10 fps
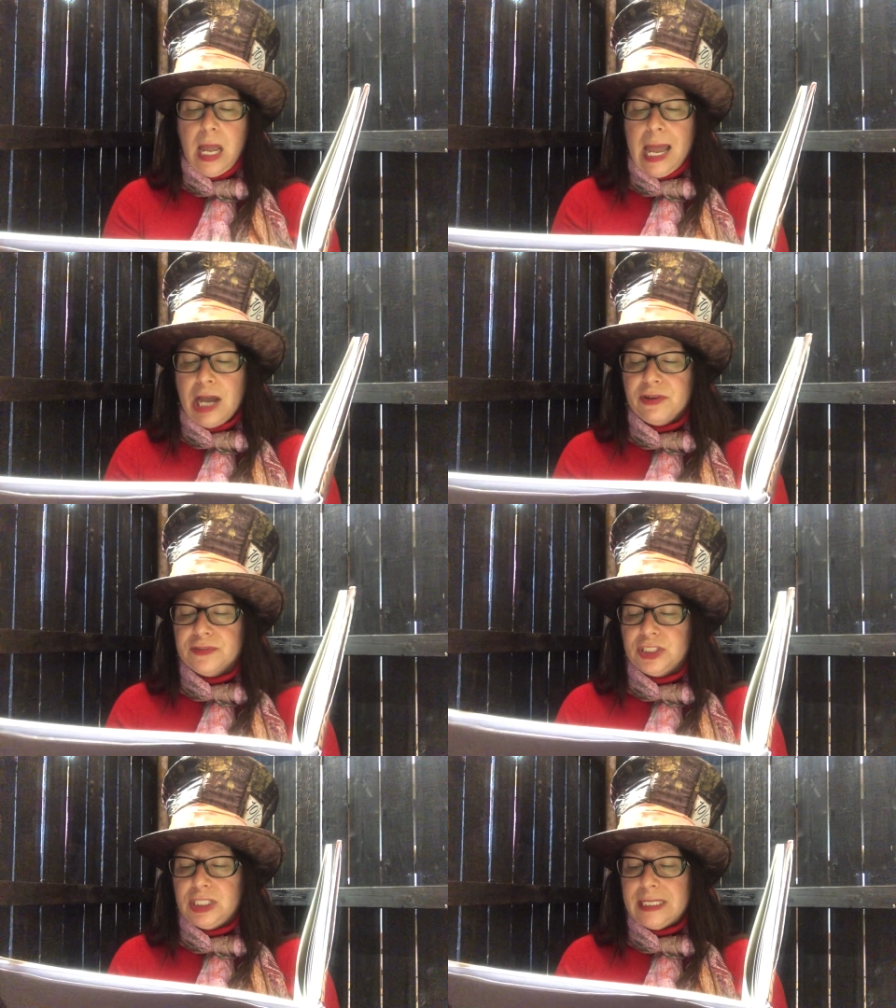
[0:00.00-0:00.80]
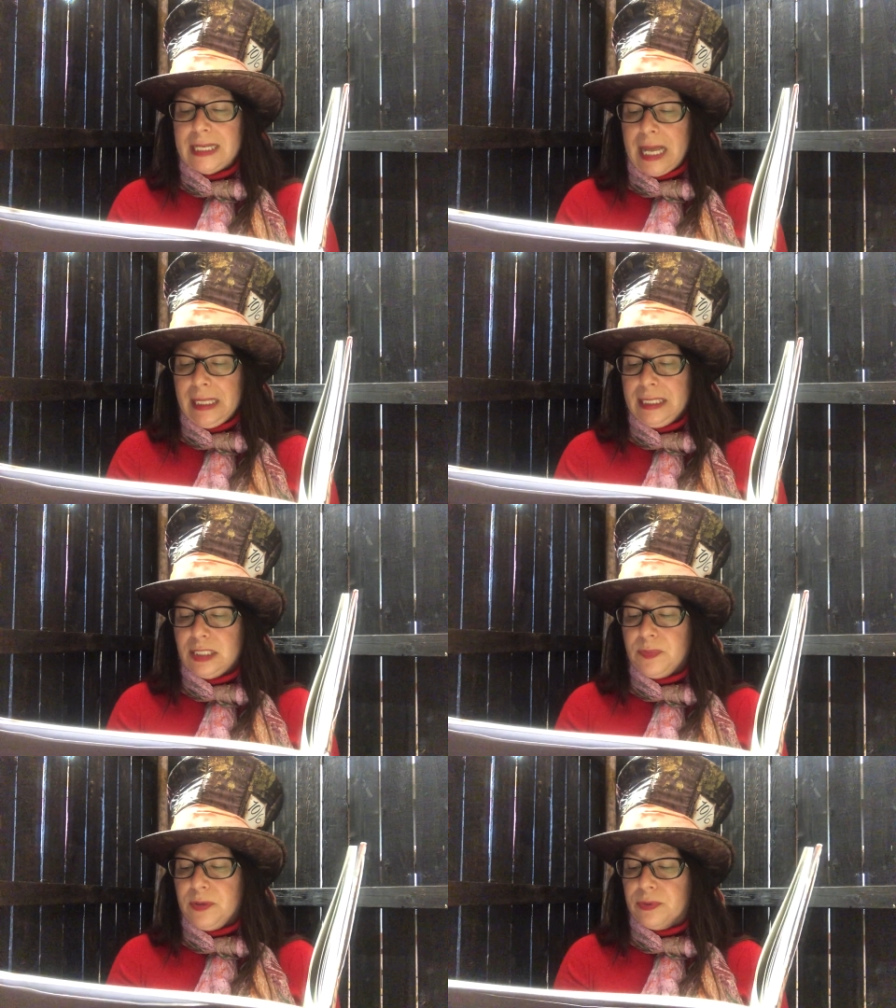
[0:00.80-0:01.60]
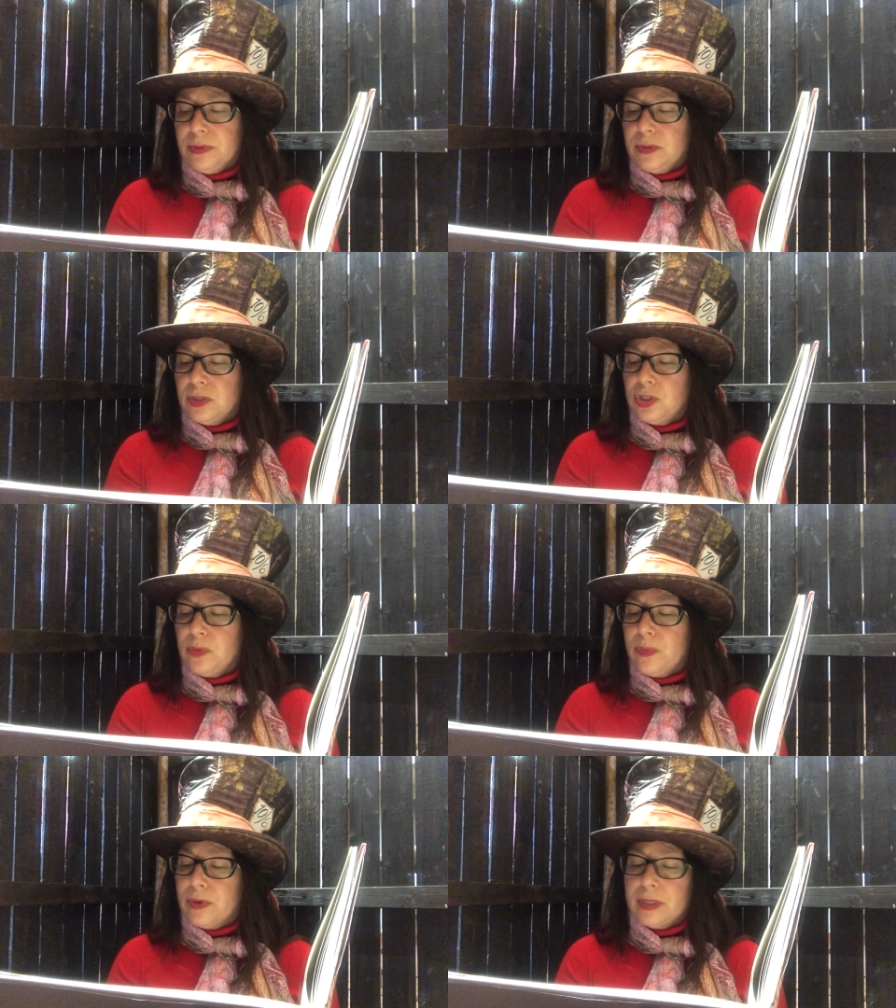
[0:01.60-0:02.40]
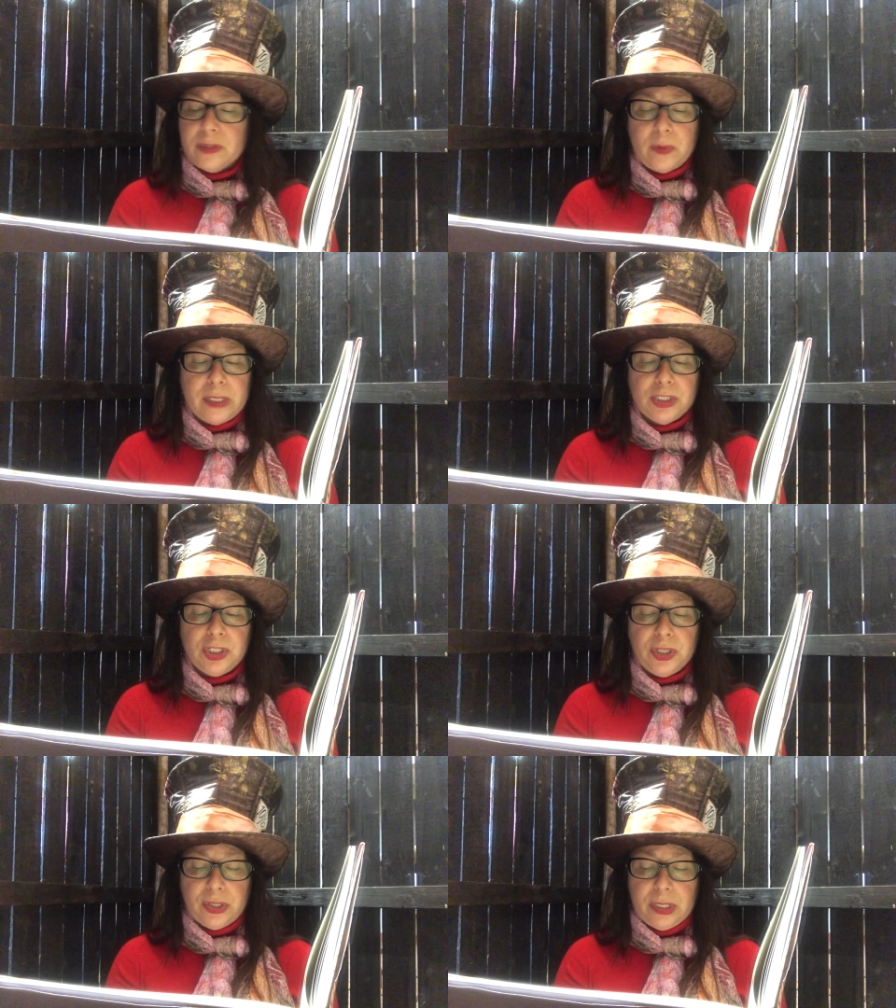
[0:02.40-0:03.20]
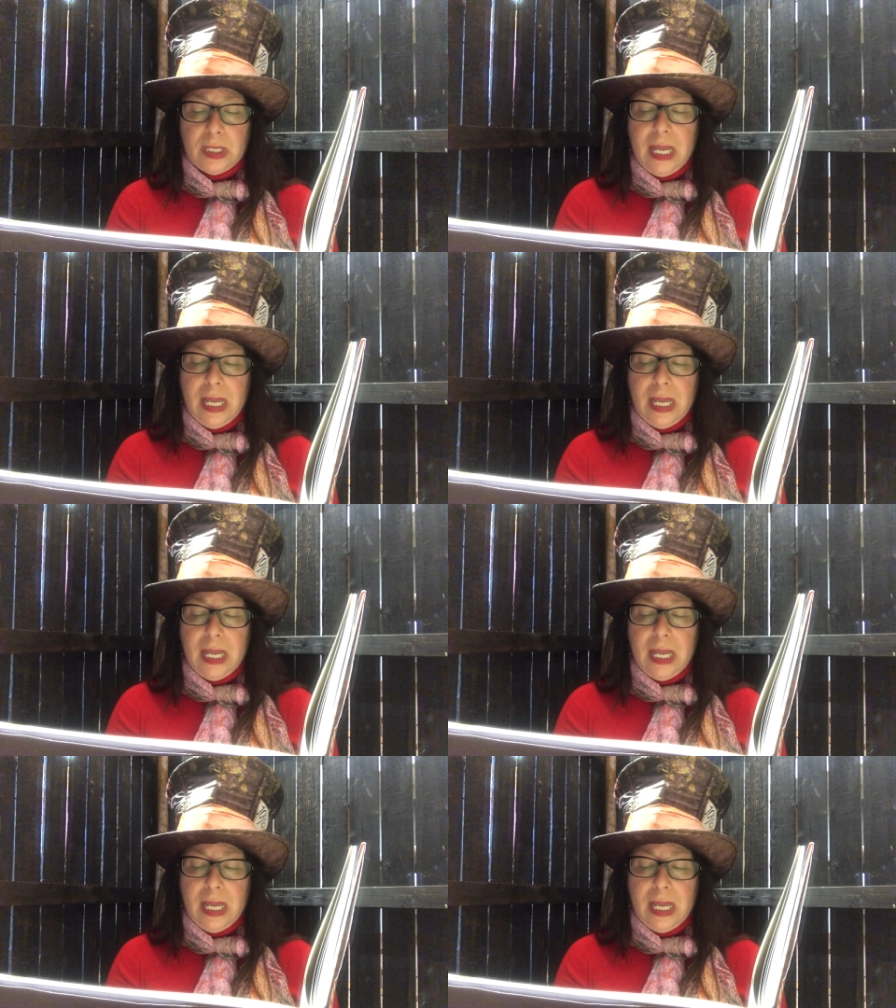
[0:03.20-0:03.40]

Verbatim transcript: However, she did not like to be rude, so she bore it as well as she could.